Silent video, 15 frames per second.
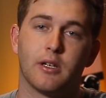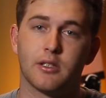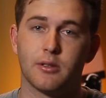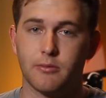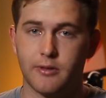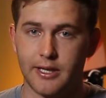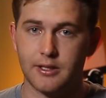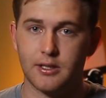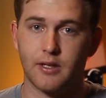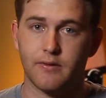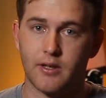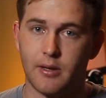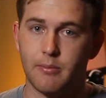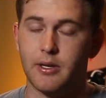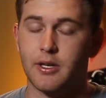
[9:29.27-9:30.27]
Some great stuff
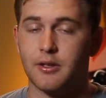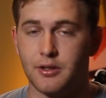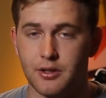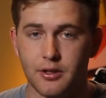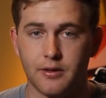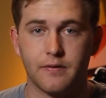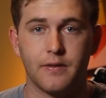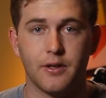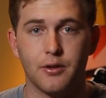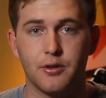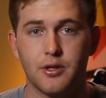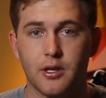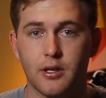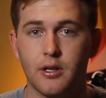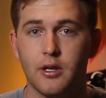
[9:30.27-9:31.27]
coming in the near
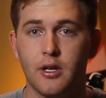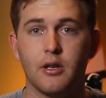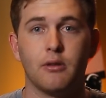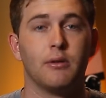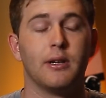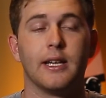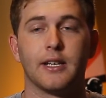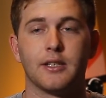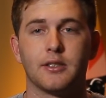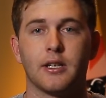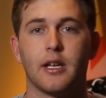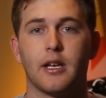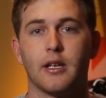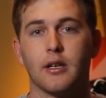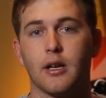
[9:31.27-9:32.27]
future. Really
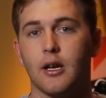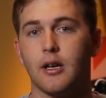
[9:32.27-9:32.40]
exciting.